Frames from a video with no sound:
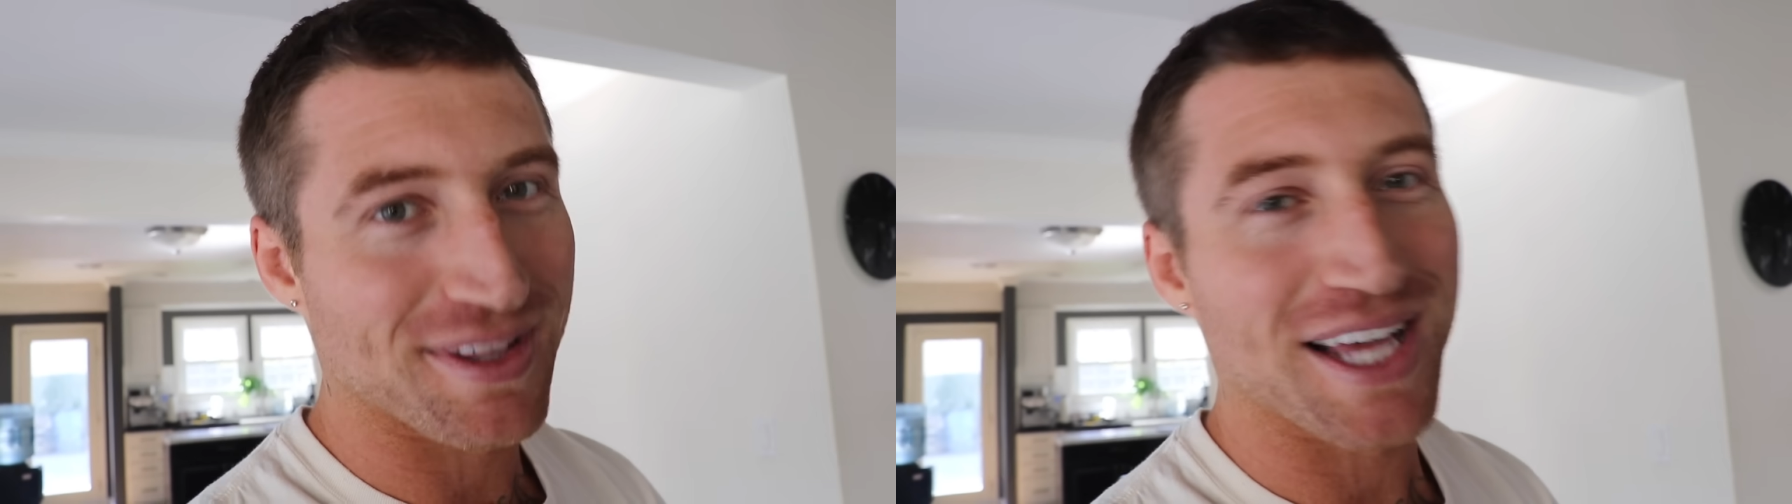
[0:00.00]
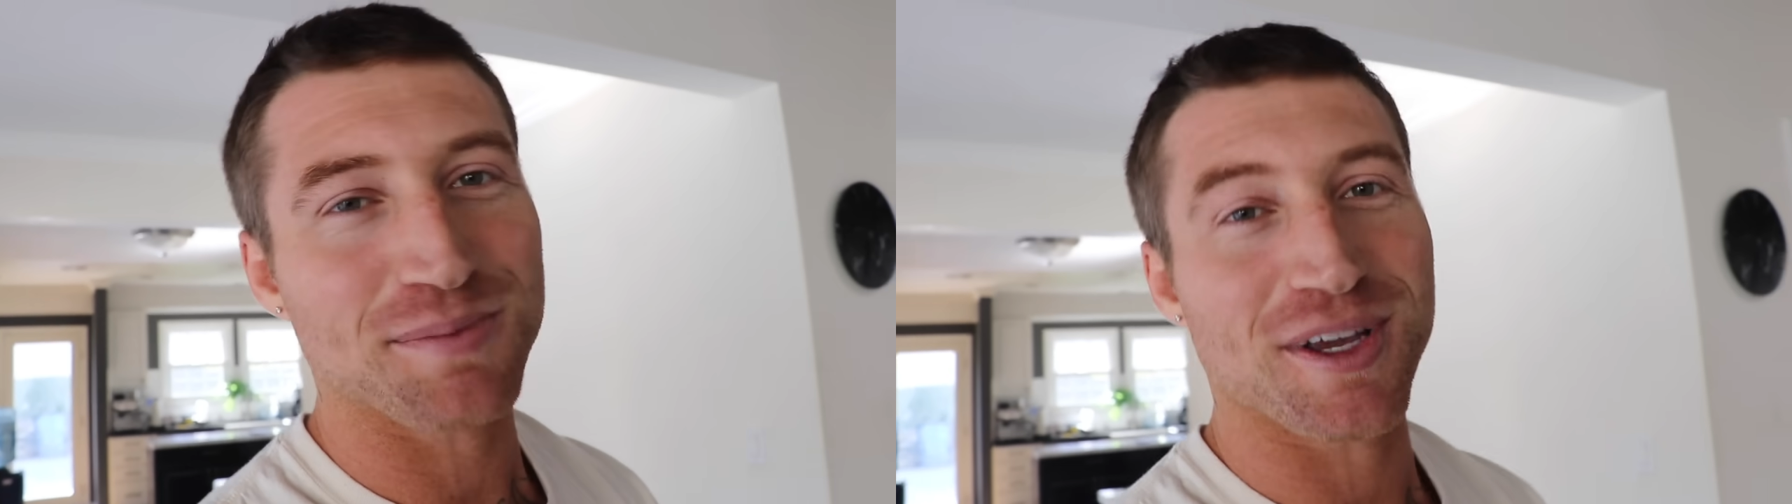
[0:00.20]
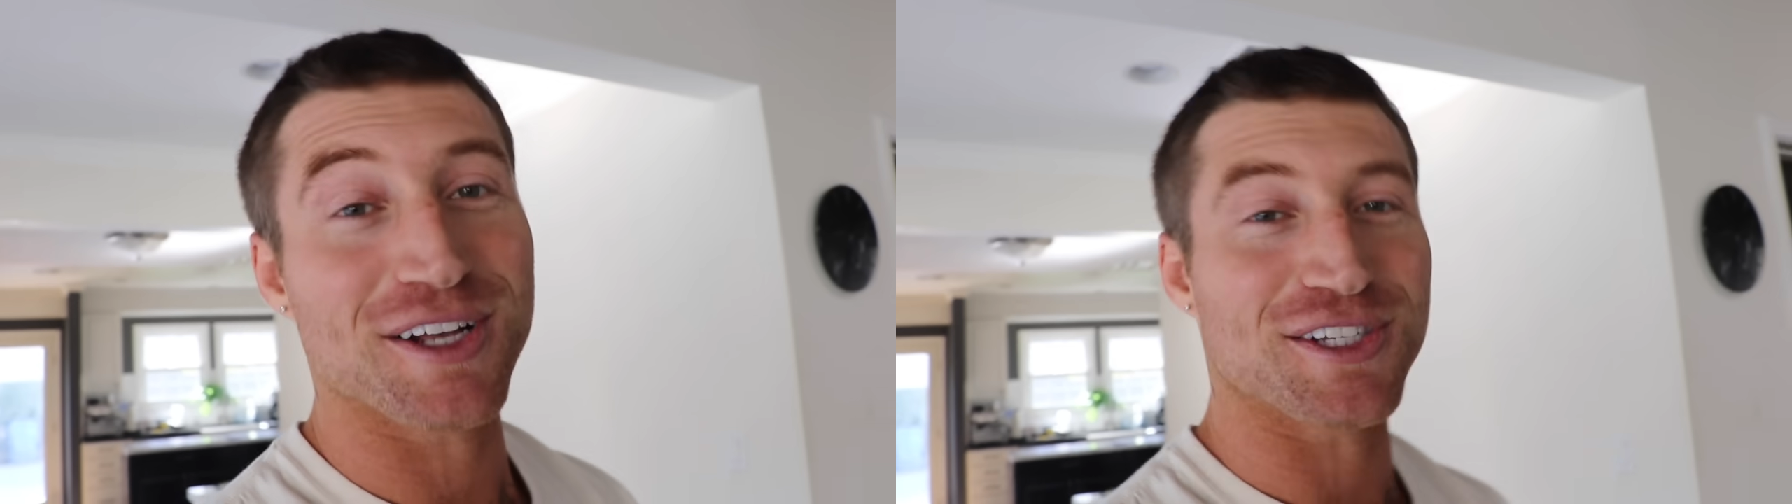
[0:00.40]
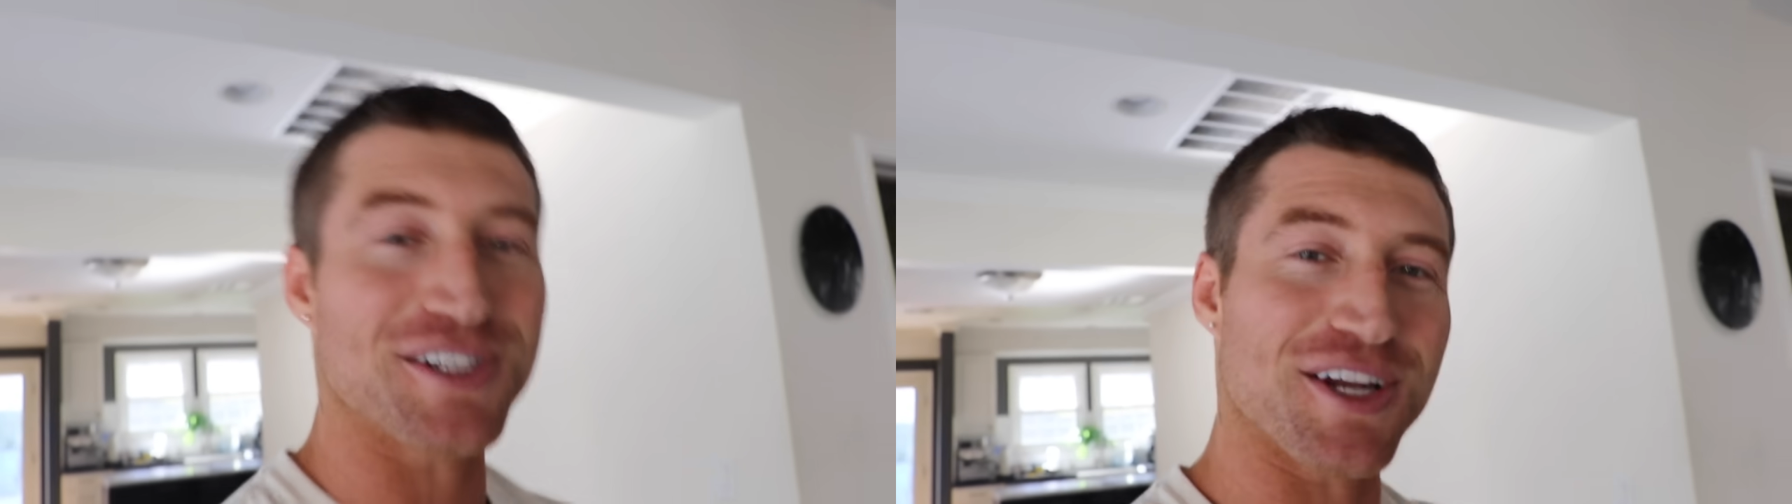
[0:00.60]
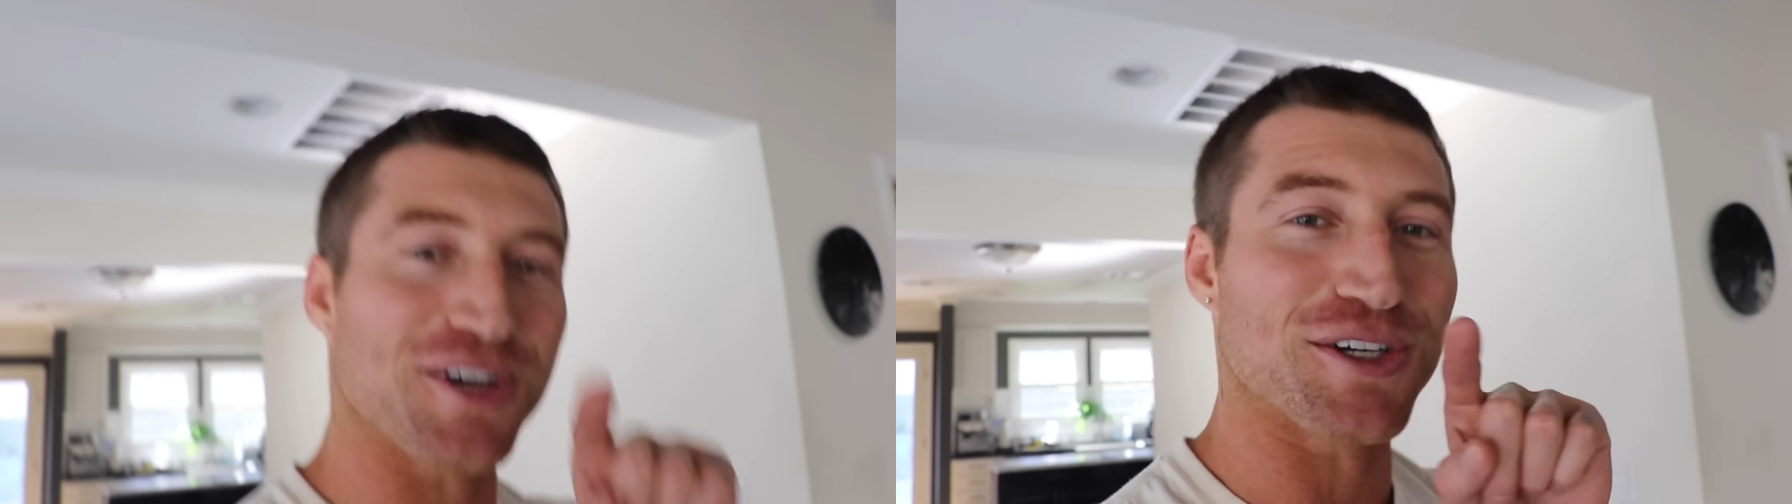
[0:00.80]
but that's because he
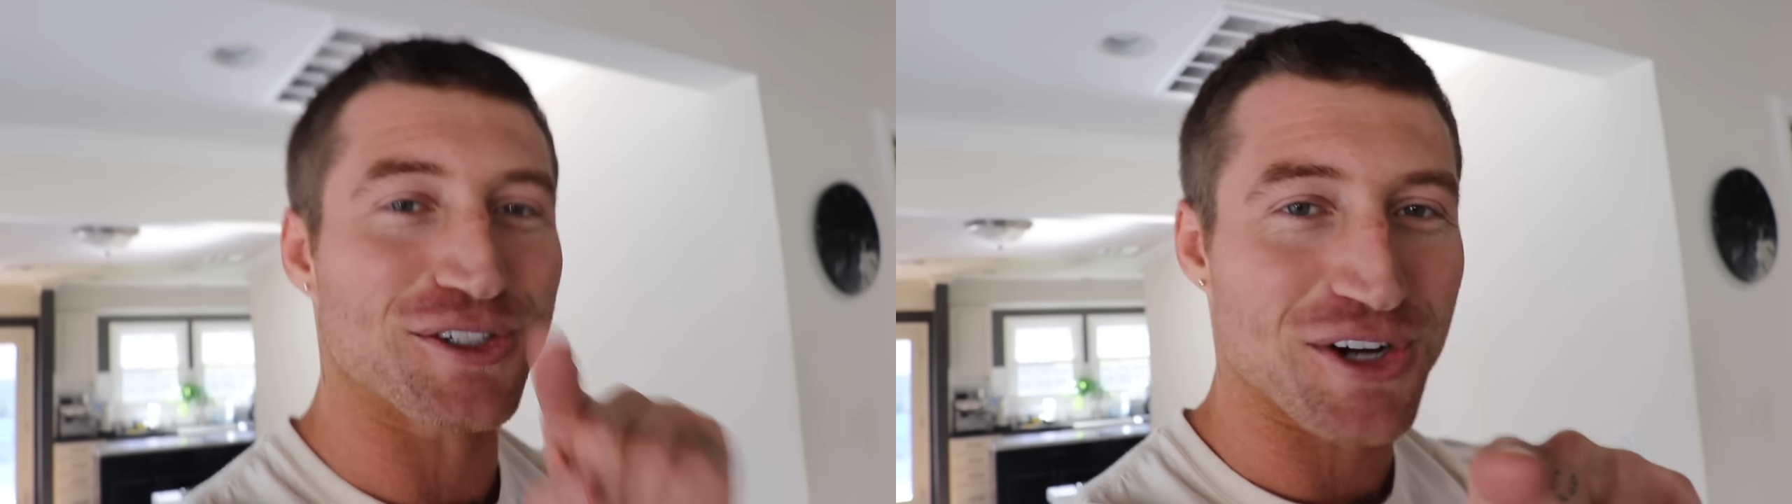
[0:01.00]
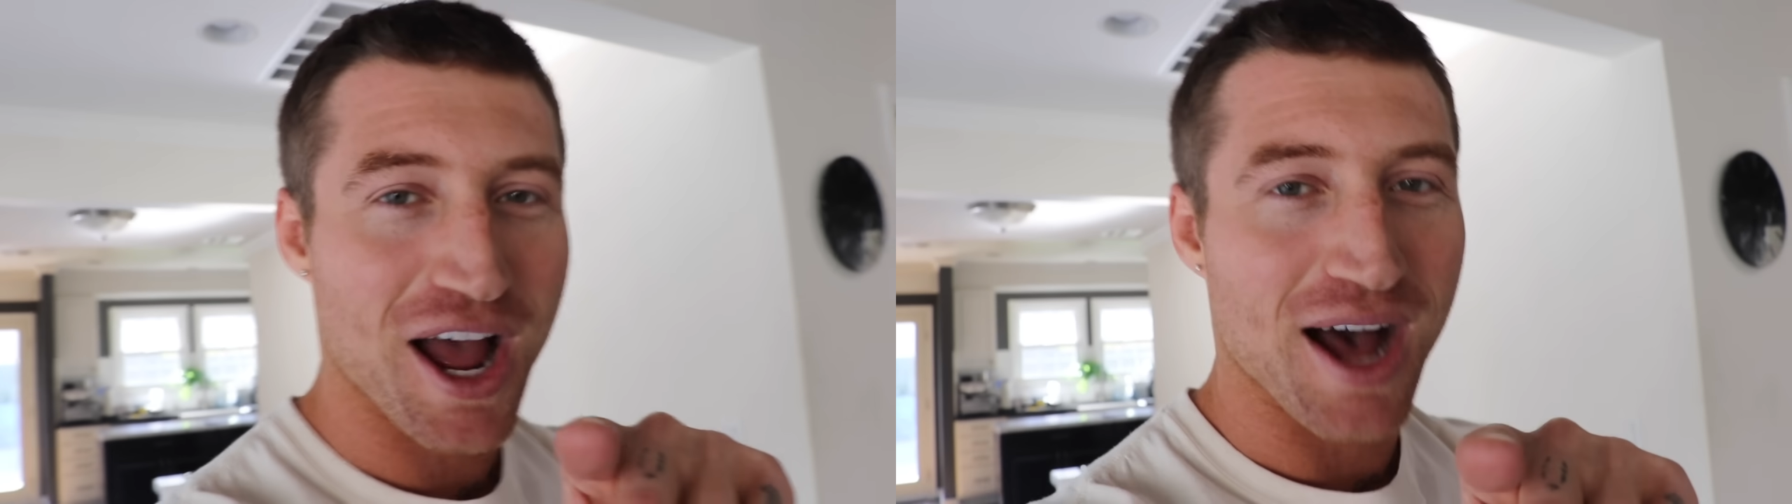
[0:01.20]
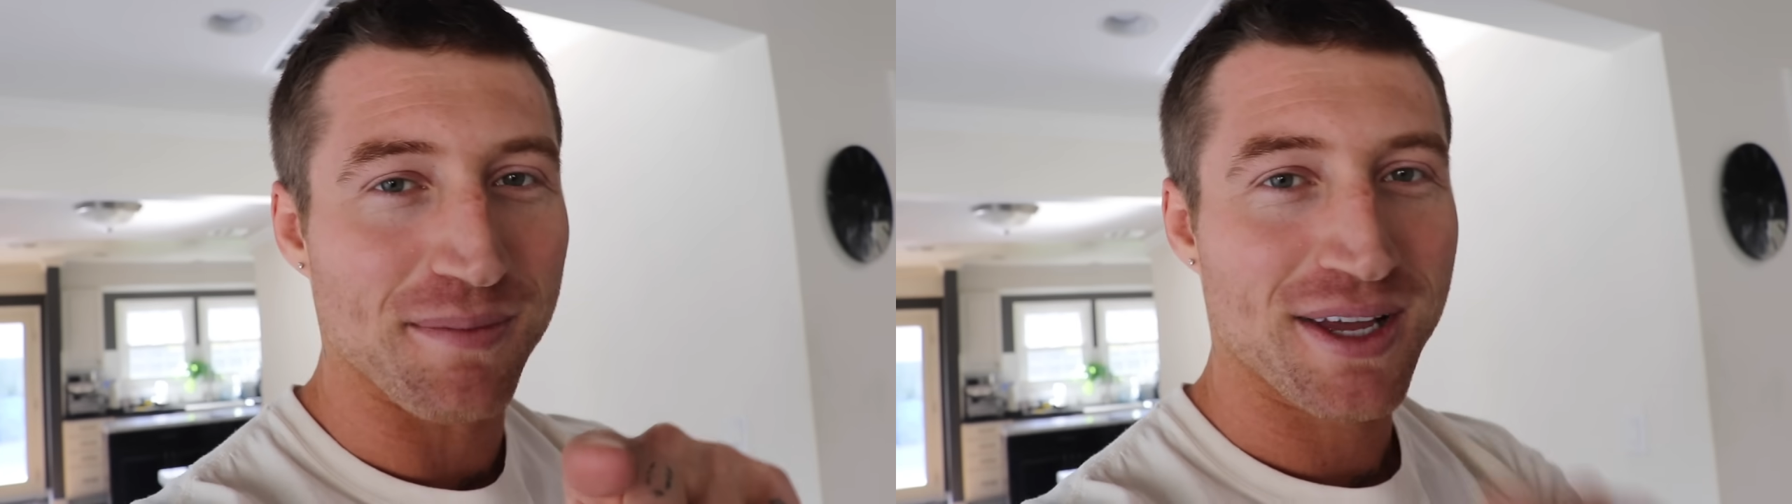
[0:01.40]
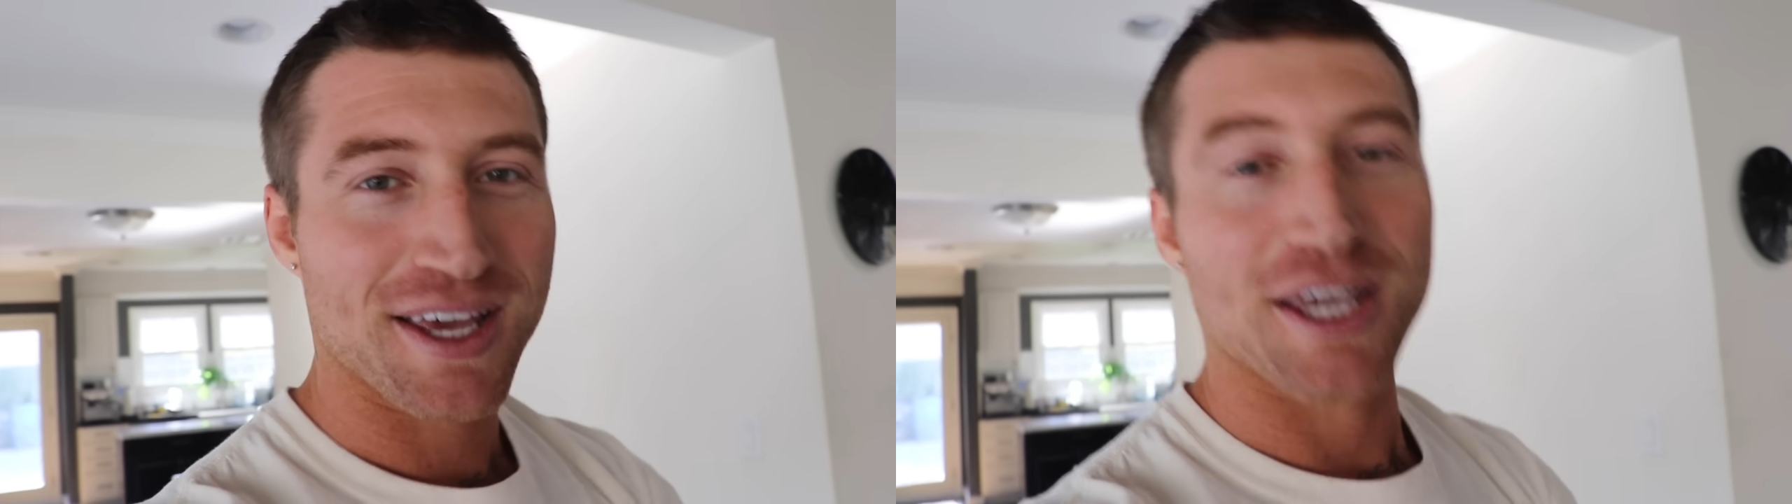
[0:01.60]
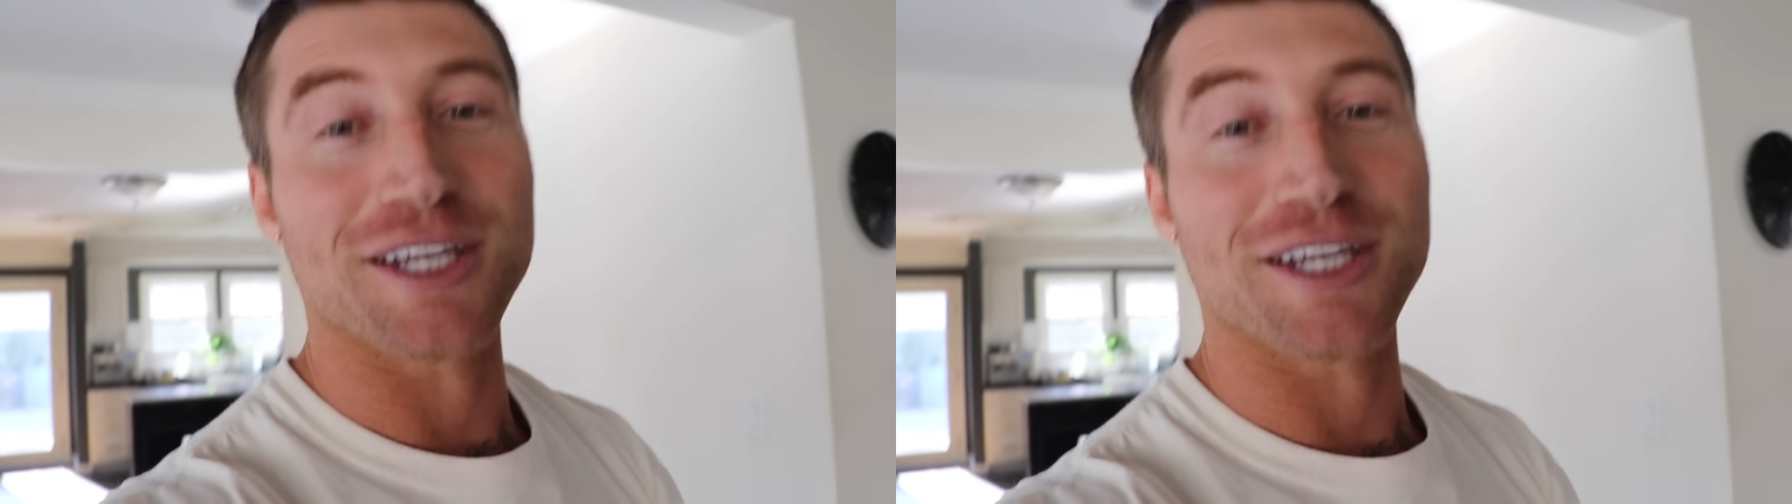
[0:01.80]
did a good job.